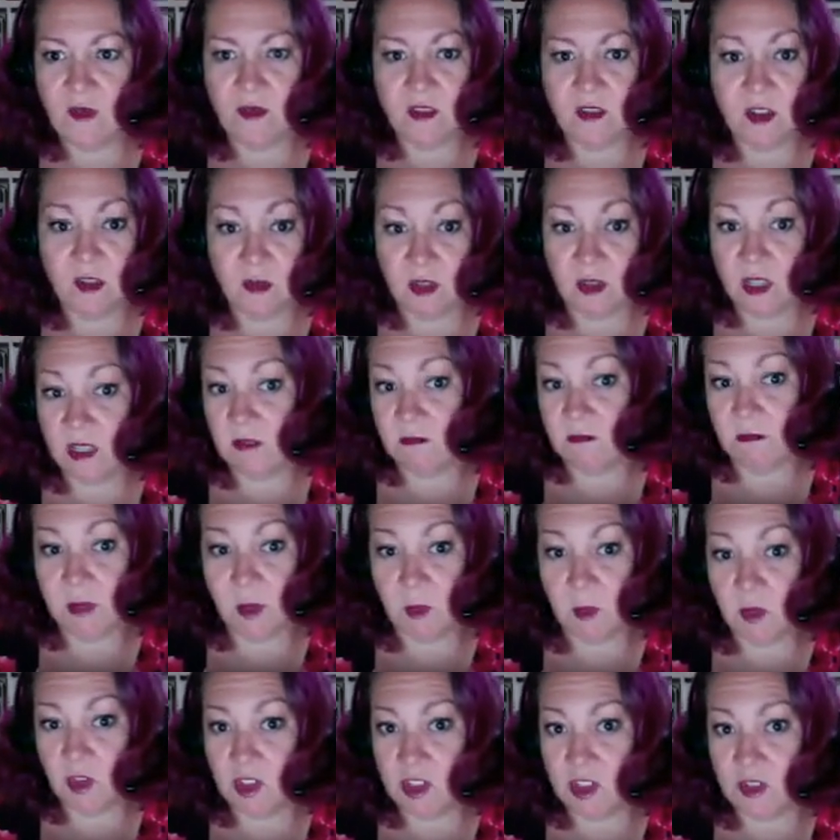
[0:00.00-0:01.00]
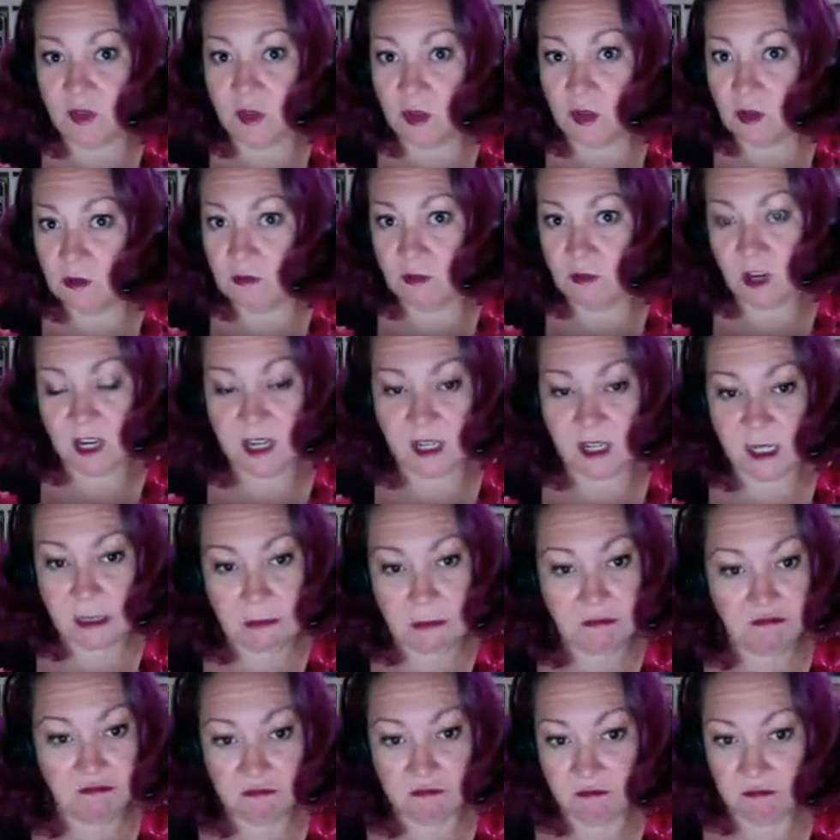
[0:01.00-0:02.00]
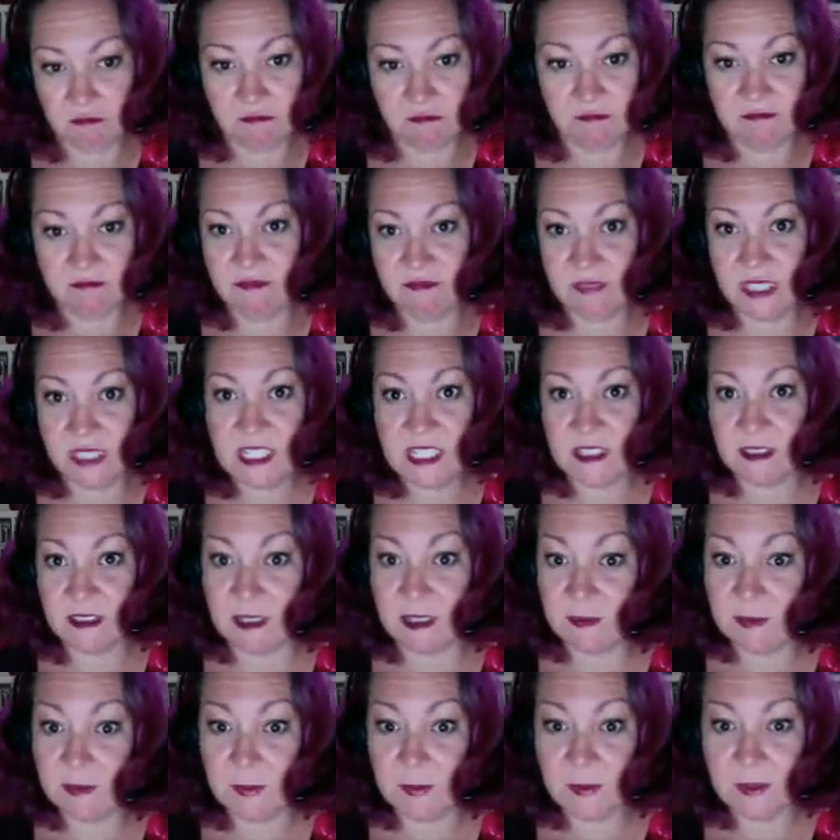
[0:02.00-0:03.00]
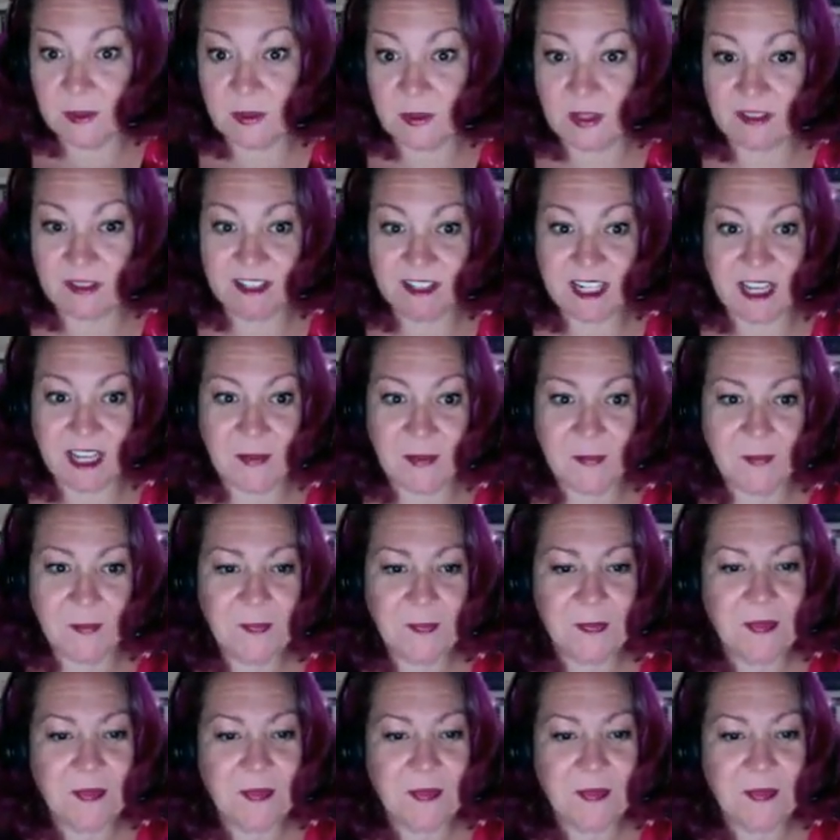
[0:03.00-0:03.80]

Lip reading: you can publish your writing easily. People do it every day.